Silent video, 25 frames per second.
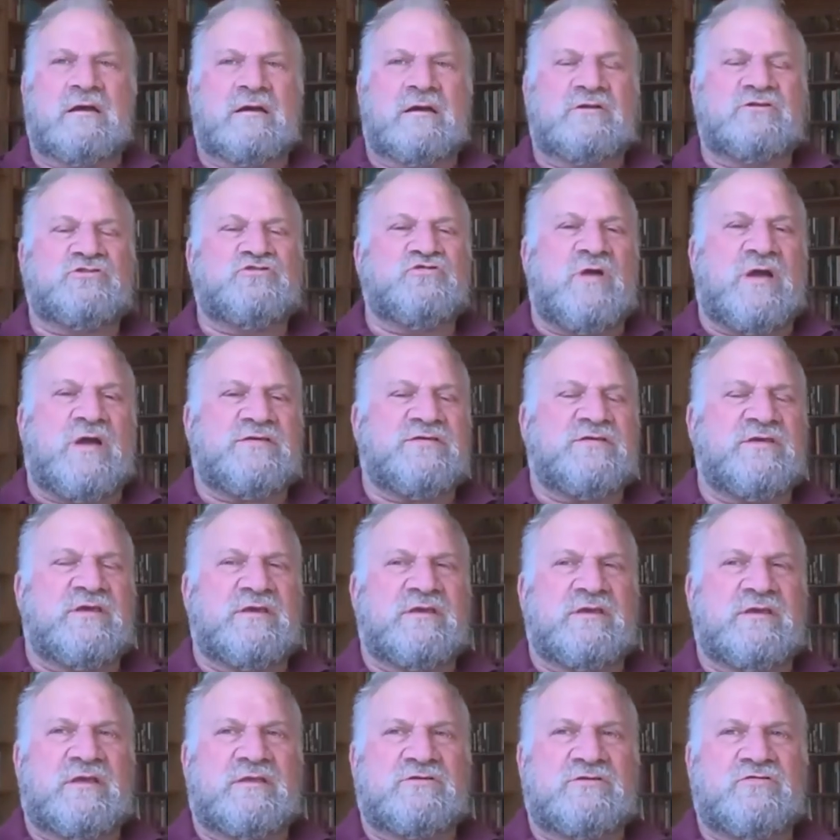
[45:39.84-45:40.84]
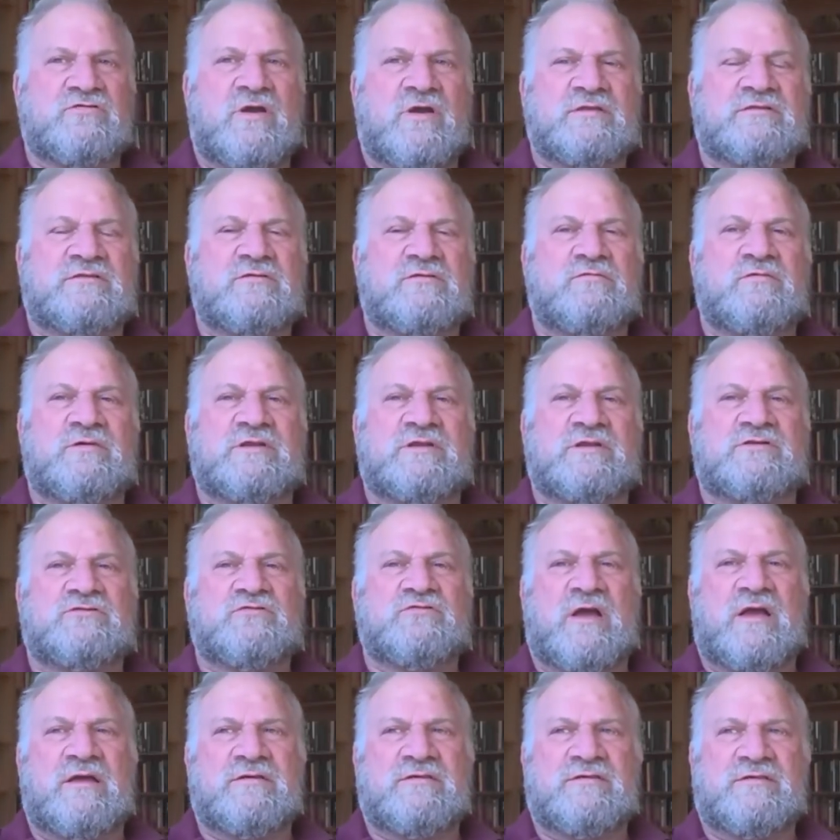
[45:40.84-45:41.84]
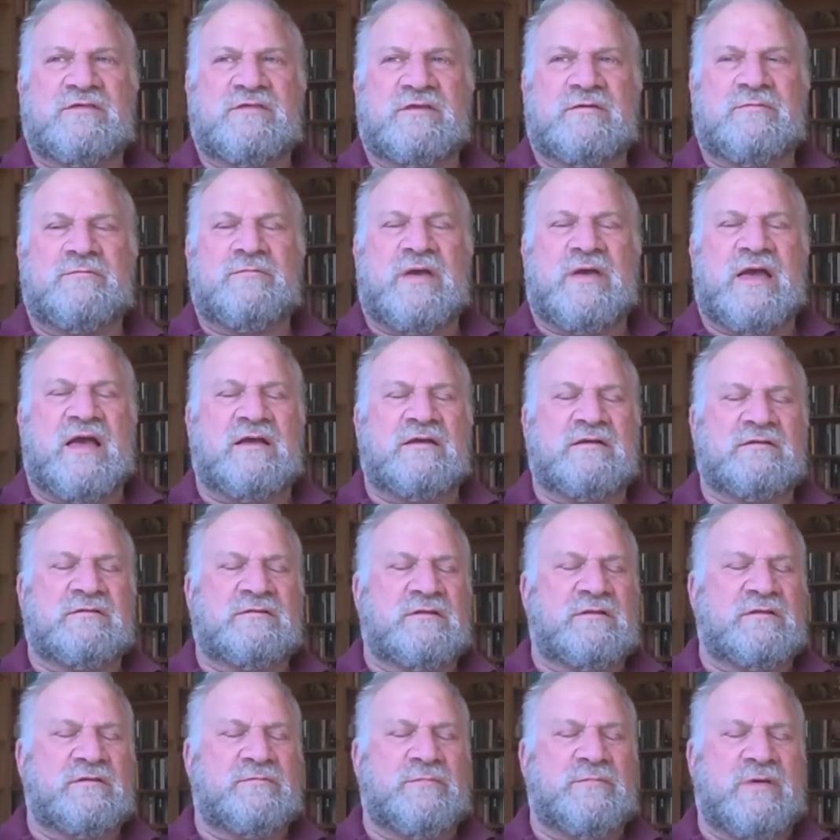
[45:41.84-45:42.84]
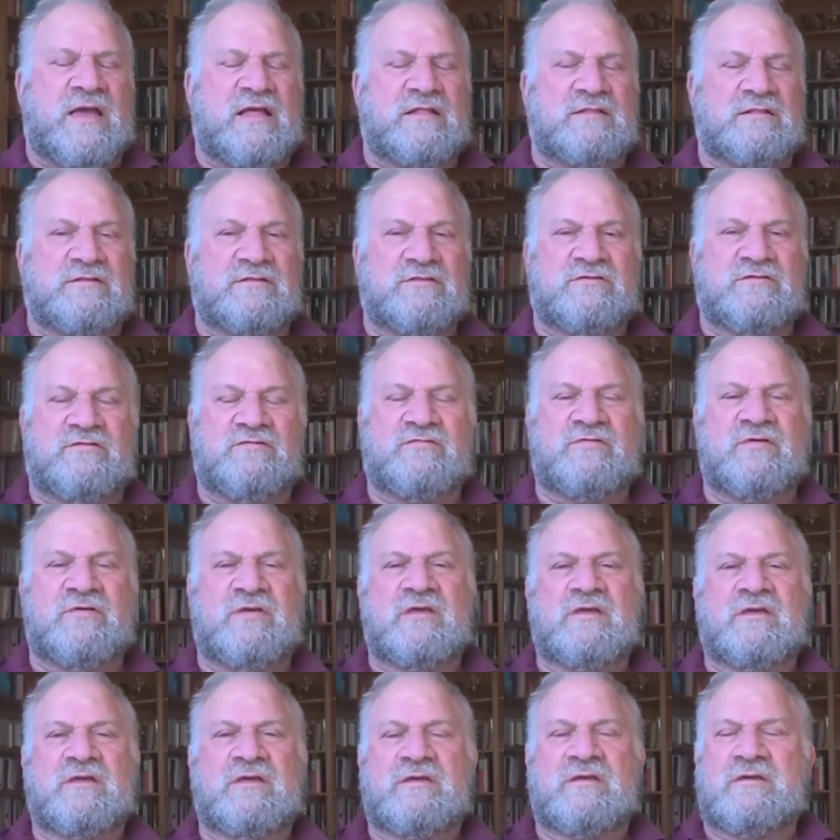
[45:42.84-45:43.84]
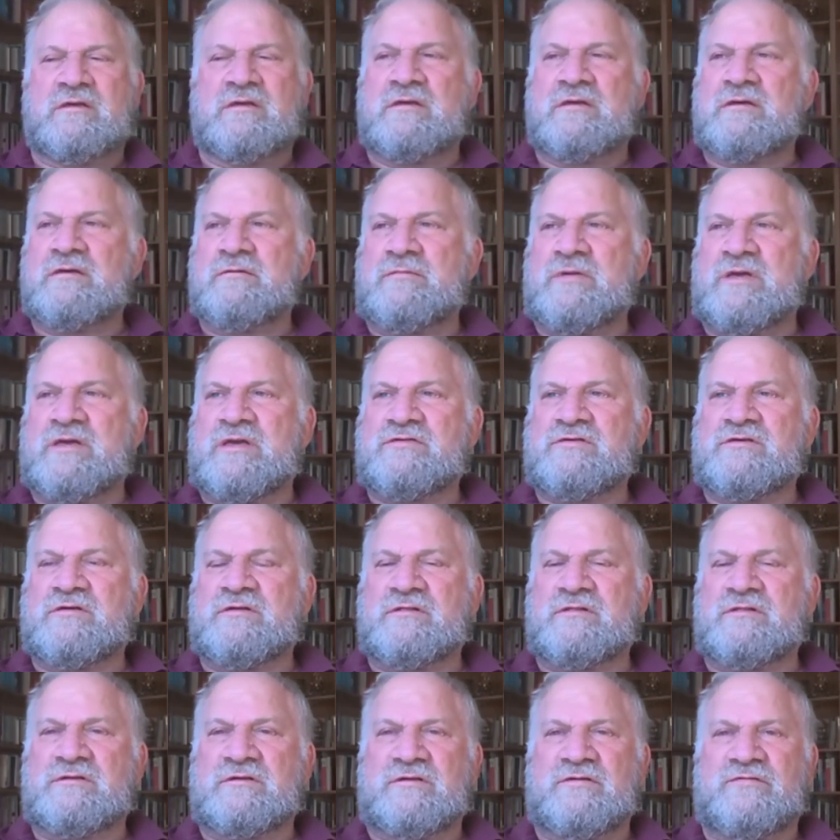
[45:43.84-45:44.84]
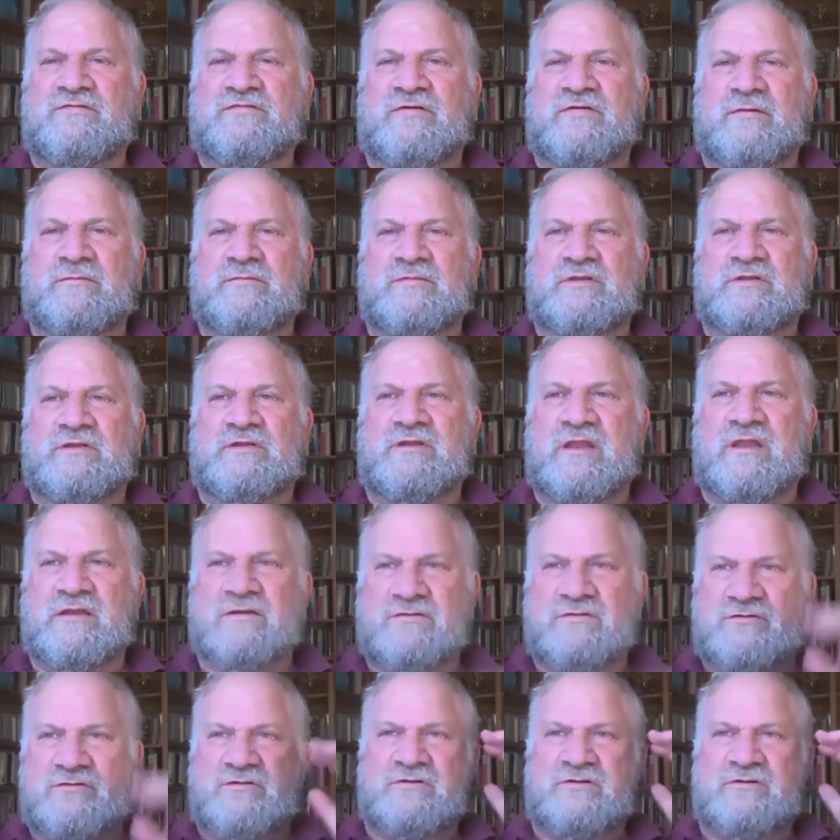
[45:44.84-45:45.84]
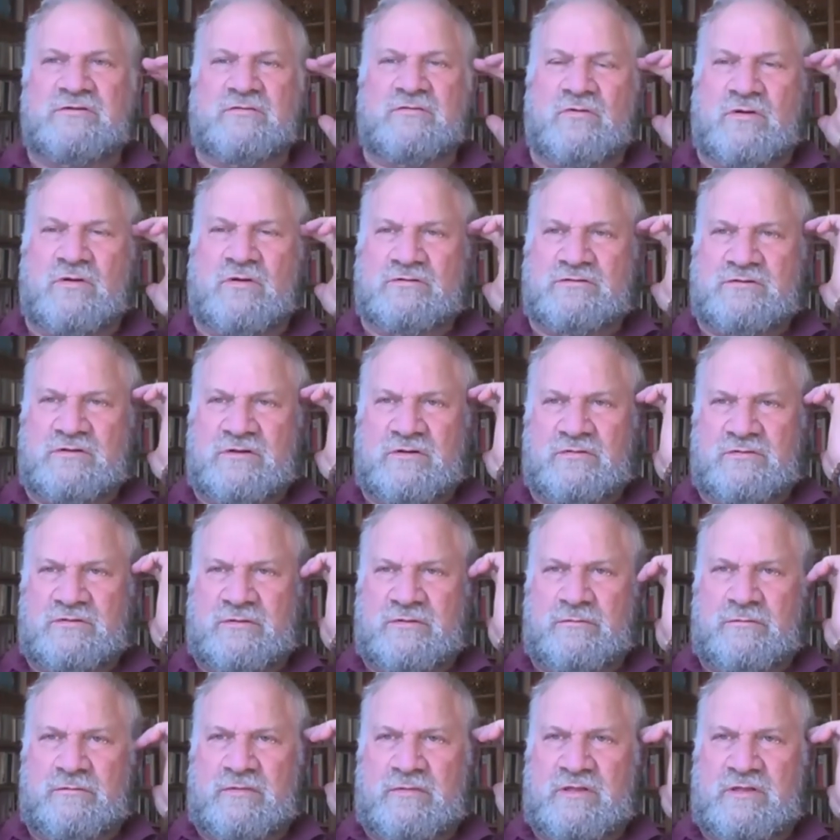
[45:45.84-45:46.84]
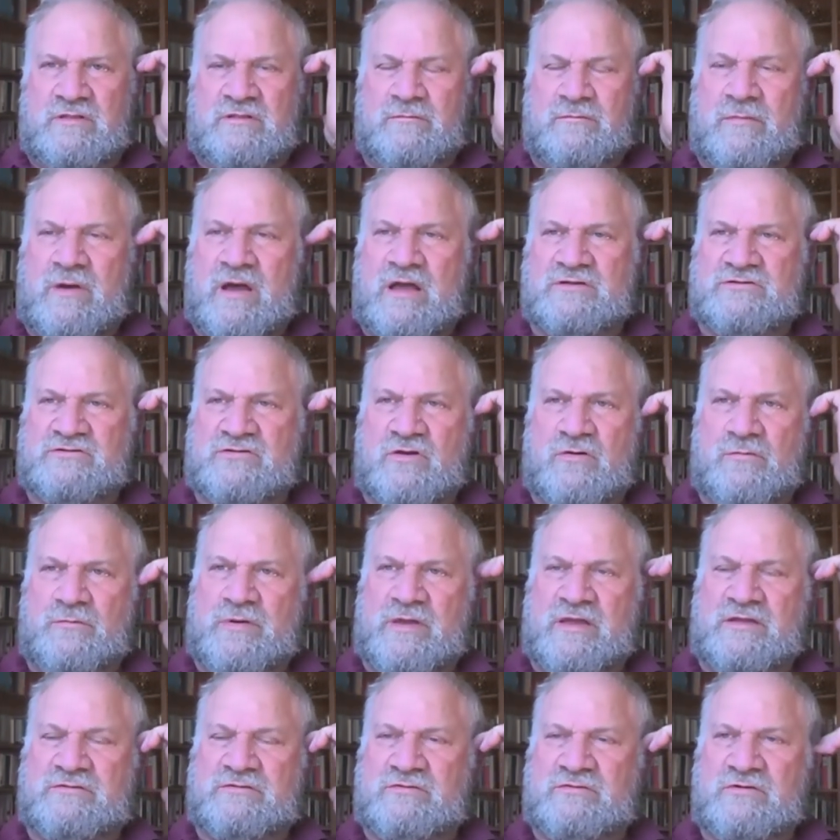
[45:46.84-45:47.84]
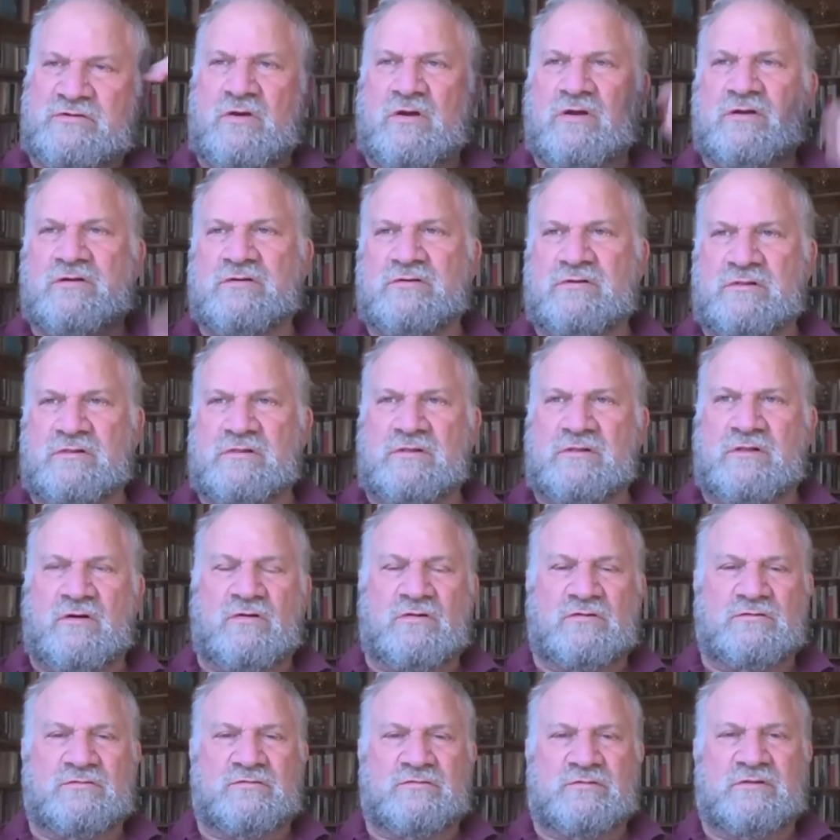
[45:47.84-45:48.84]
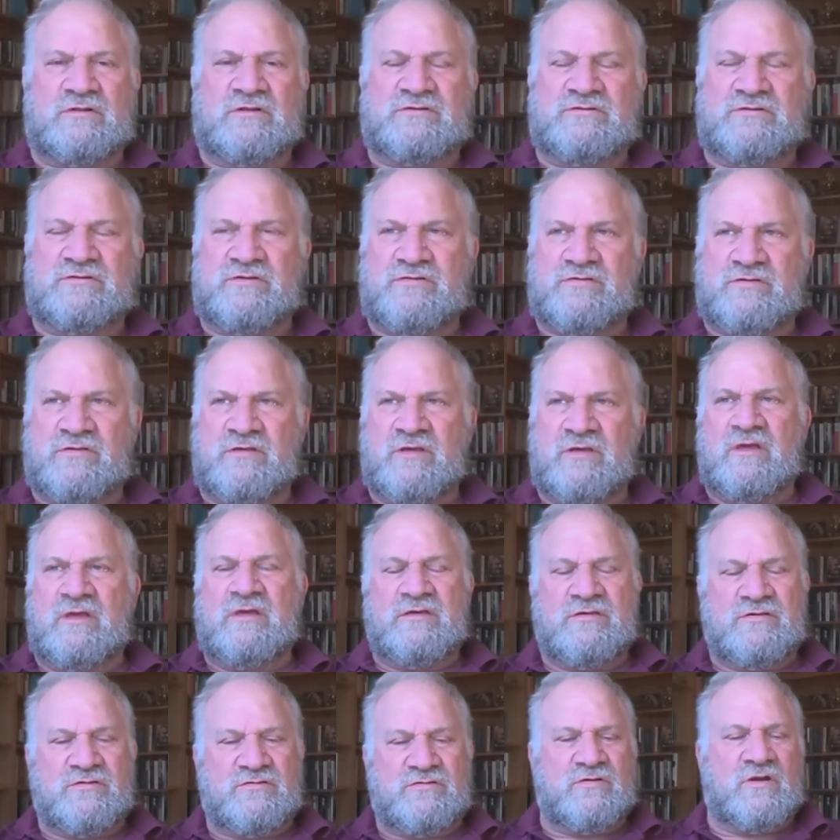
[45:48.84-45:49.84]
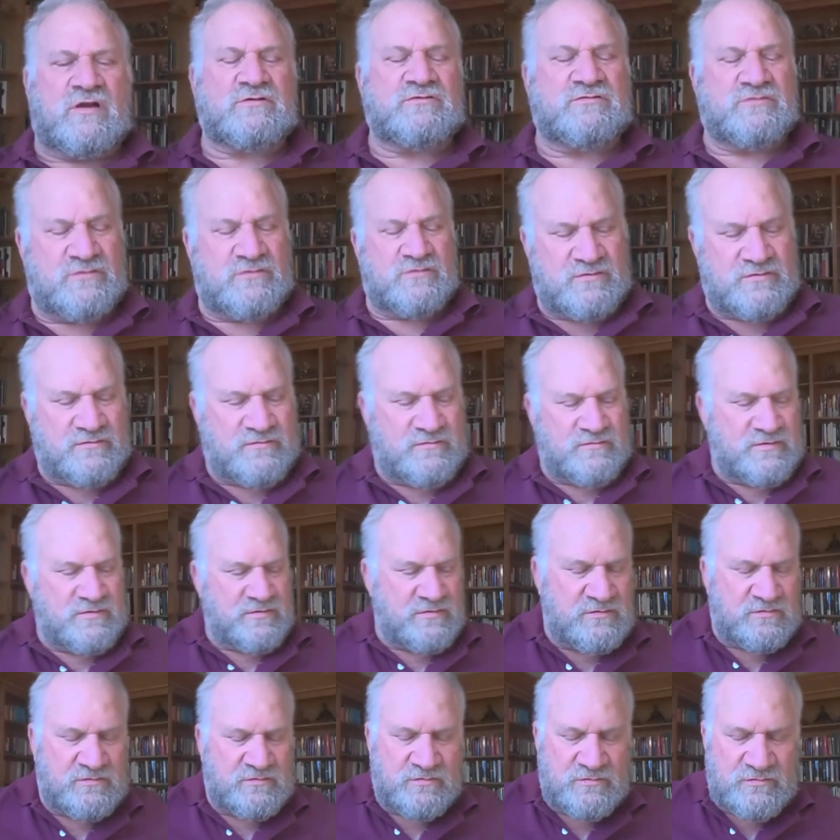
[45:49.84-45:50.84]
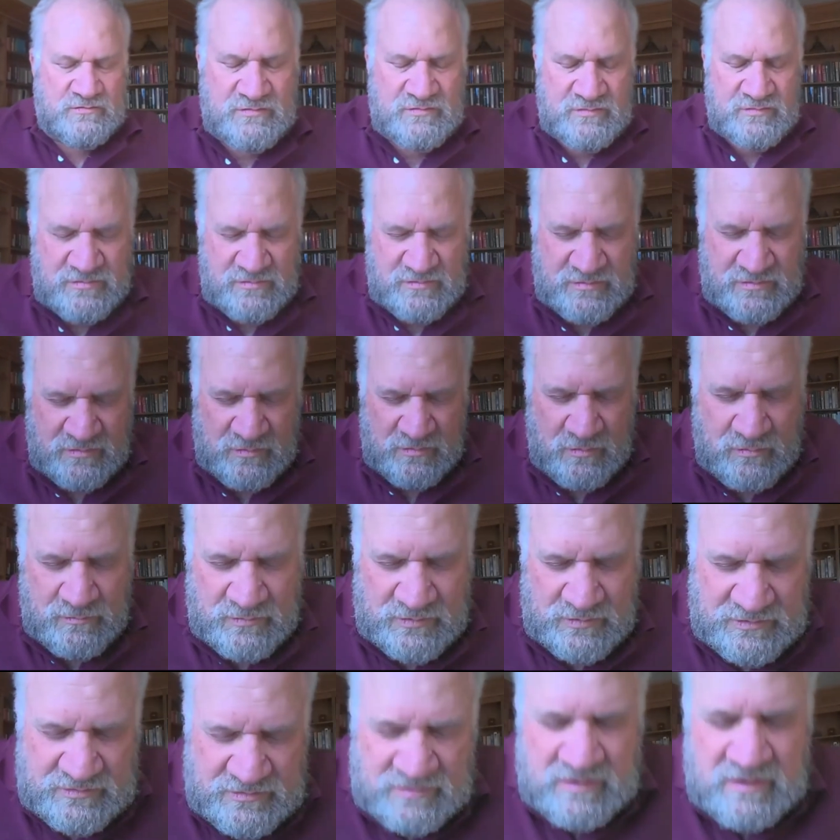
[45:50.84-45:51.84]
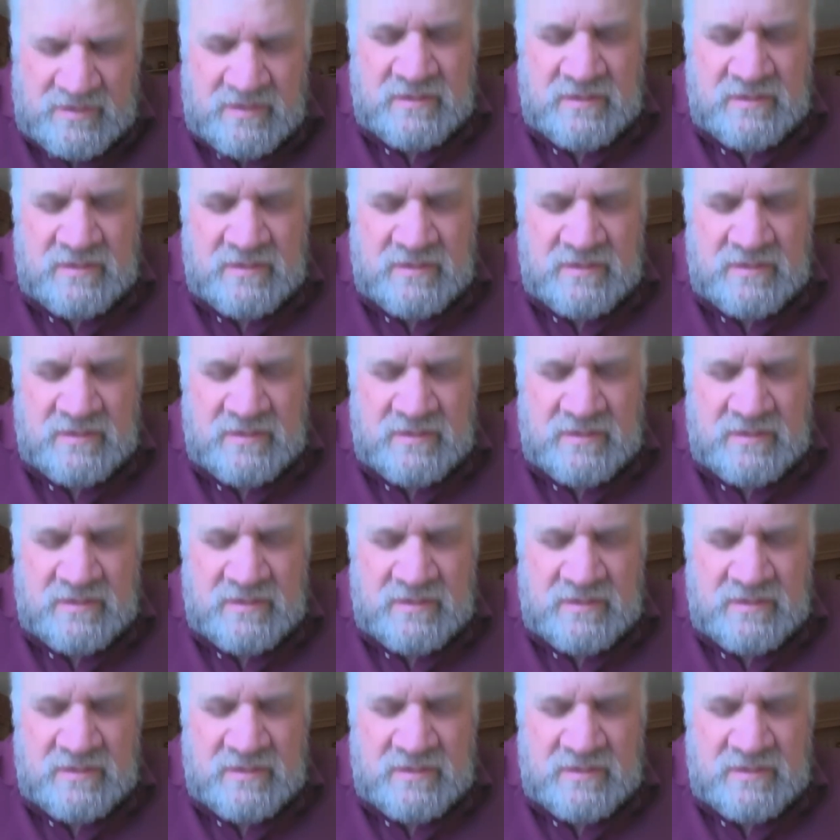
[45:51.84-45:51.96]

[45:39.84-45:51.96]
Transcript: addressing and trying to redress the imbalance of masculine and feminine energy in the world, in the macho, patriarchal, old religious structures of institutions and so on, which,